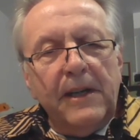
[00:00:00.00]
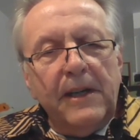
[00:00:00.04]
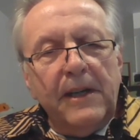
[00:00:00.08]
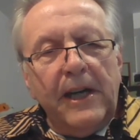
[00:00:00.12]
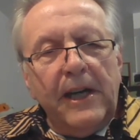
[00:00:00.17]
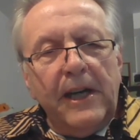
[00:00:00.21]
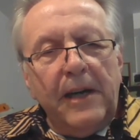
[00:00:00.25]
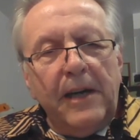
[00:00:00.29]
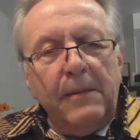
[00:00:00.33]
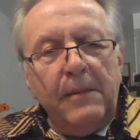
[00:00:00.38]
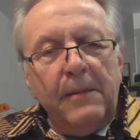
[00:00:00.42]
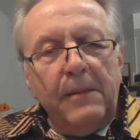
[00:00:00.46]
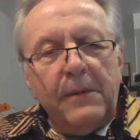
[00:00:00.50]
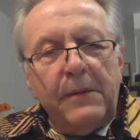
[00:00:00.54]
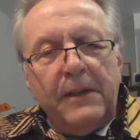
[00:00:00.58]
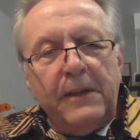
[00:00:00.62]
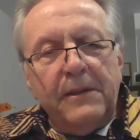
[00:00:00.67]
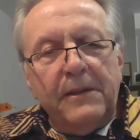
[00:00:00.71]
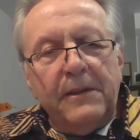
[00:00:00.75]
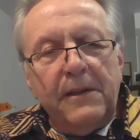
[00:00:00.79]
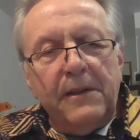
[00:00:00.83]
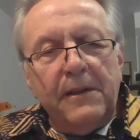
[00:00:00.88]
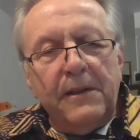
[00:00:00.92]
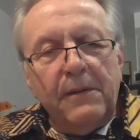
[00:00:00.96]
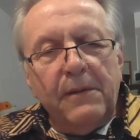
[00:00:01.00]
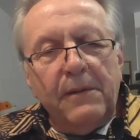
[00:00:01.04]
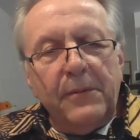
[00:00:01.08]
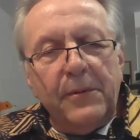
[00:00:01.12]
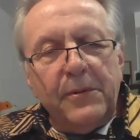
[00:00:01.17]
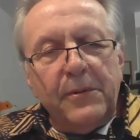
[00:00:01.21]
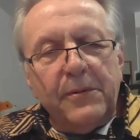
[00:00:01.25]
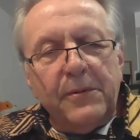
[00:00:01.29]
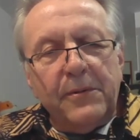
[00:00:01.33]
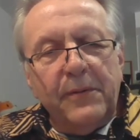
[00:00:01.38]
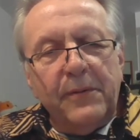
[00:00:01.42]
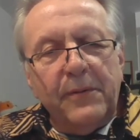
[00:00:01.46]
I'm writing the
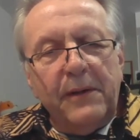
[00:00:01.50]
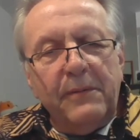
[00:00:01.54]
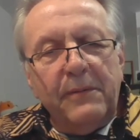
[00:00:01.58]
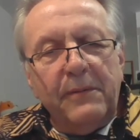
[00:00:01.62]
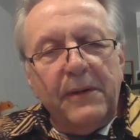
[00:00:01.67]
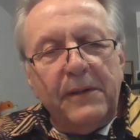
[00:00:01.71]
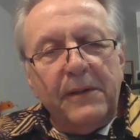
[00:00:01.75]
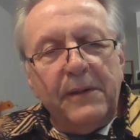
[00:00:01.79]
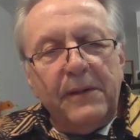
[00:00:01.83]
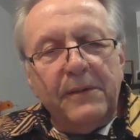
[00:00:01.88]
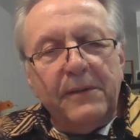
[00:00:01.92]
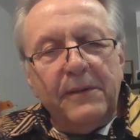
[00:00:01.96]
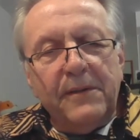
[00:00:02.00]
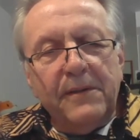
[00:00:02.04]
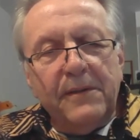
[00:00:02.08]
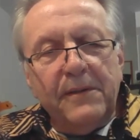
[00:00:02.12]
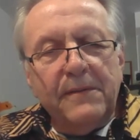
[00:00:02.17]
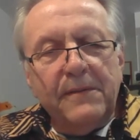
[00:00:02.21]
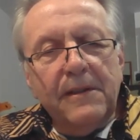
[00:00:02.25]
first 500,